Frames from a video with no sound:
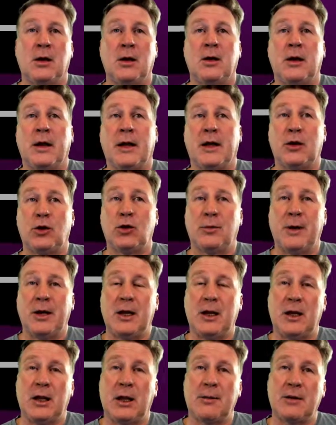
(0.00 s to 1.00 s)
And domain
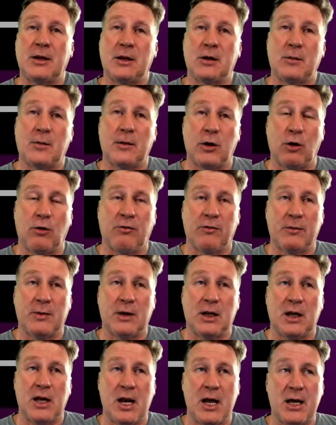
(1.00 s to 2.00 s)
names, as we know from
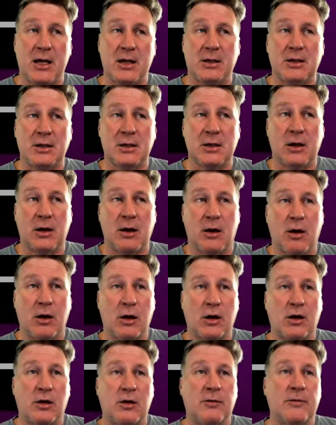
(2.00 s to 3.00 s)
DNS, are
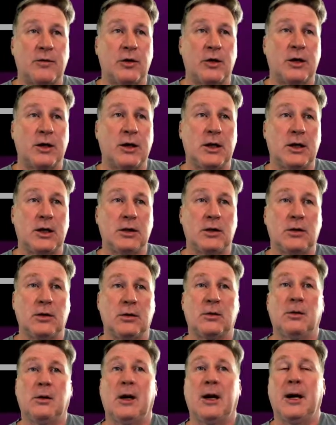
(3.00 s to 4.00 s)
converted into
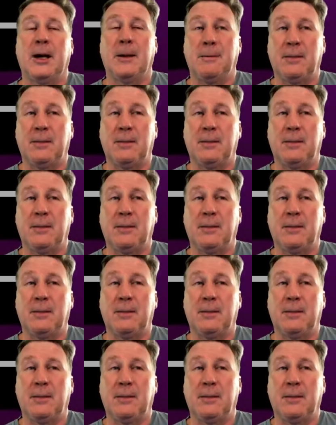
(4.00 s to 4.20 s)
IP